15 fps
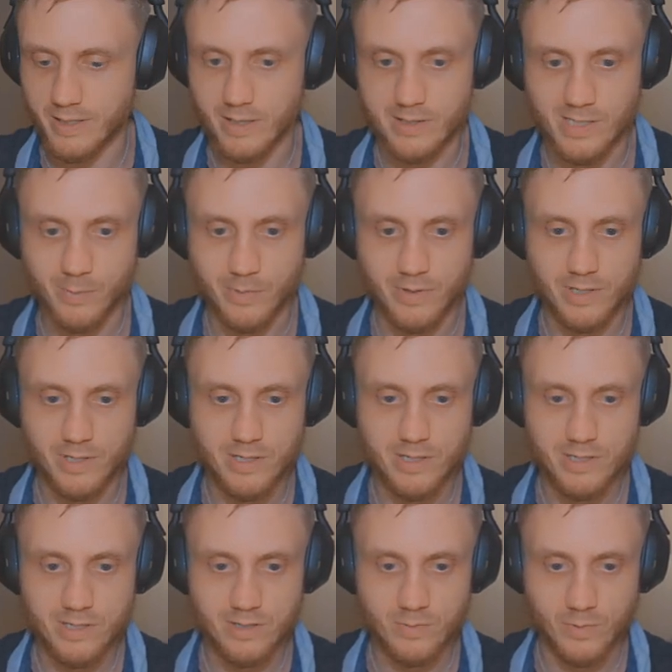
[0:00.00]
out some of
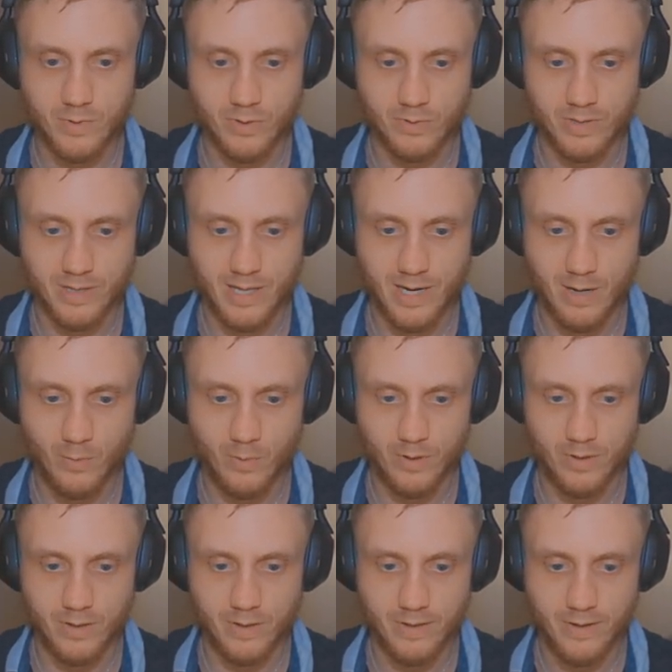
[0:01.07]
these. We don't need that
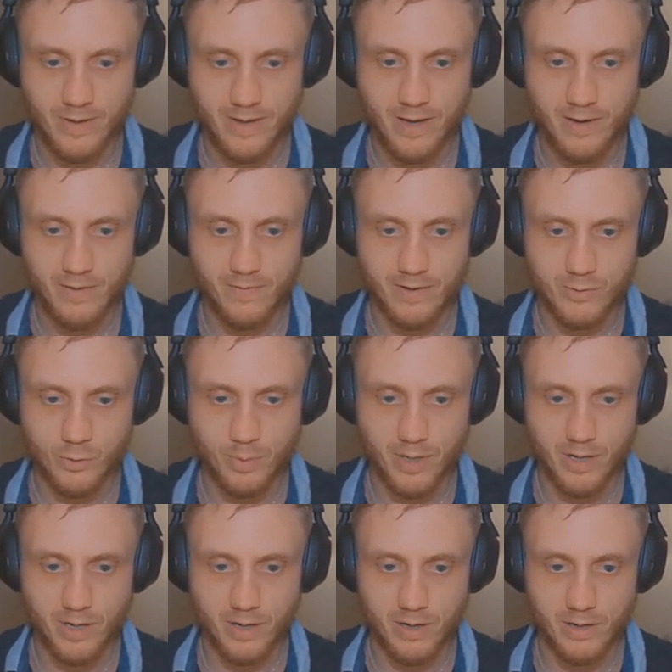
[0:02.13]
one. Fence
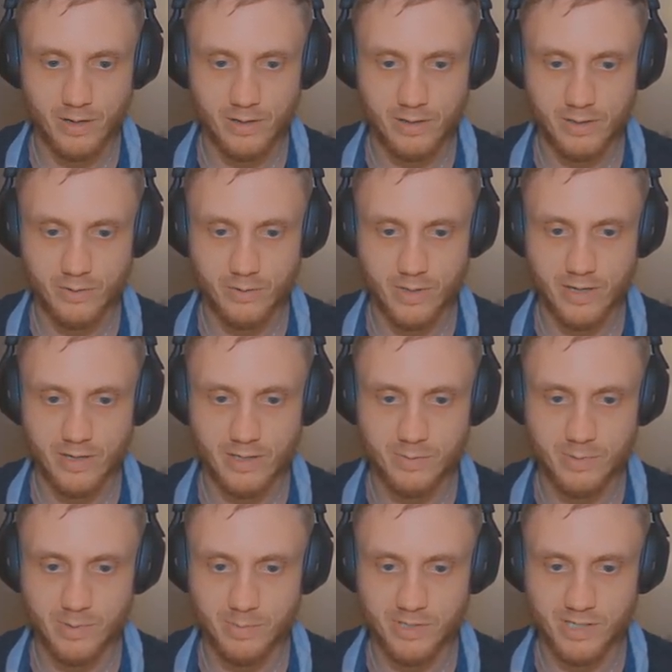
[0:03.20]
repair, the United,
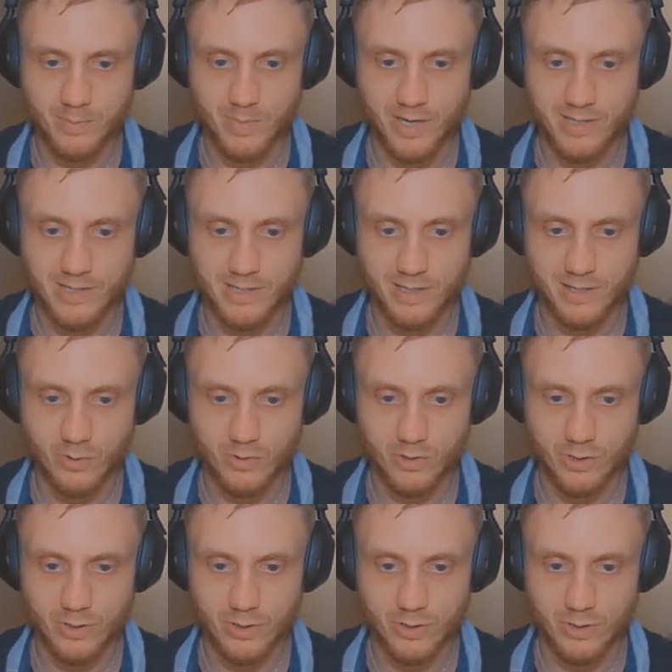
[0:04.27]
PPC basic, those are